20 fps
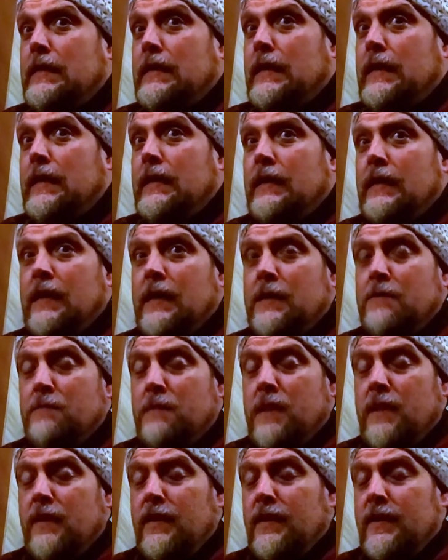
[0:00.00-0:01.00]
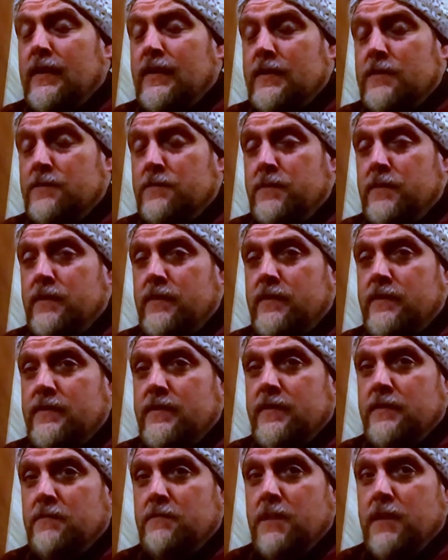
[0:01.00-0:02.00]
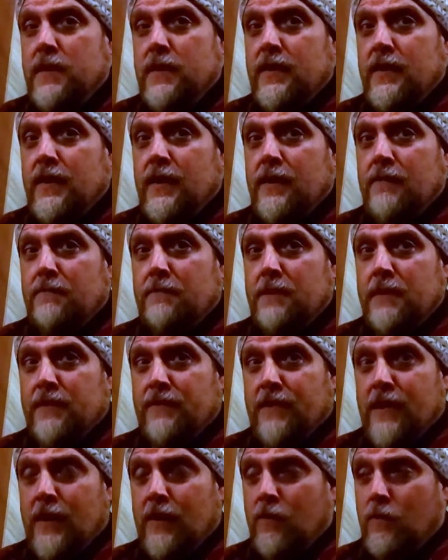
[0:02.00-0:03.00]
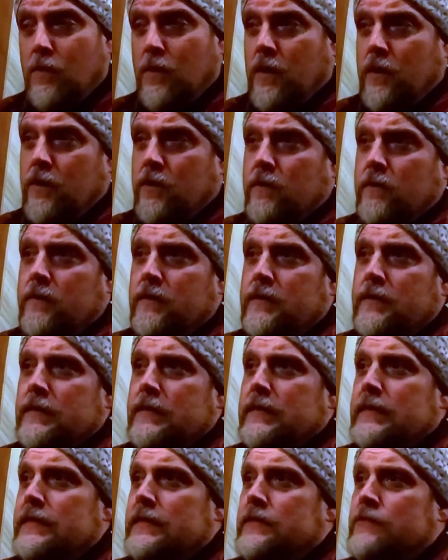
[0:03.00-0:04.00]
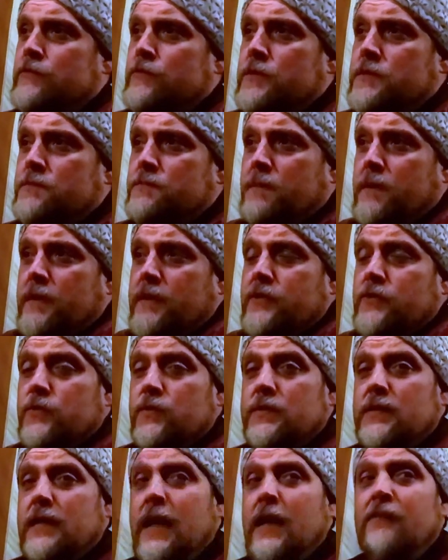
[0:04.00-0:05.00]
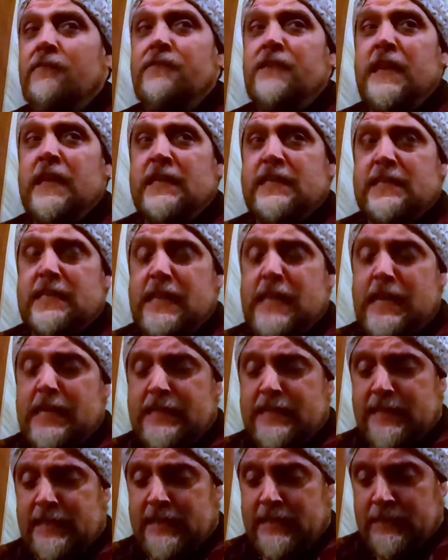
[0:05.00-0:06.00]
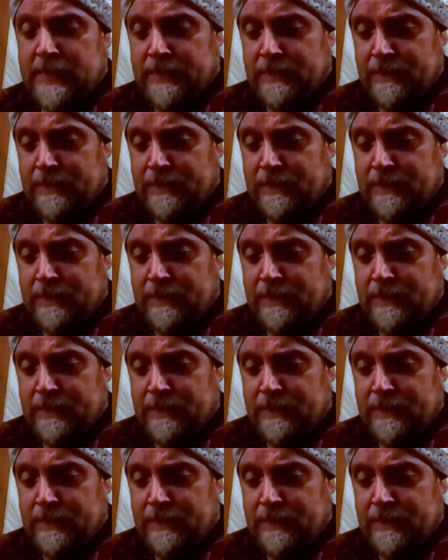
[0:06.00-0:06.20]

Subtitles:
And like many a husband in many a bit of hot water, his response was, "I'll fix this."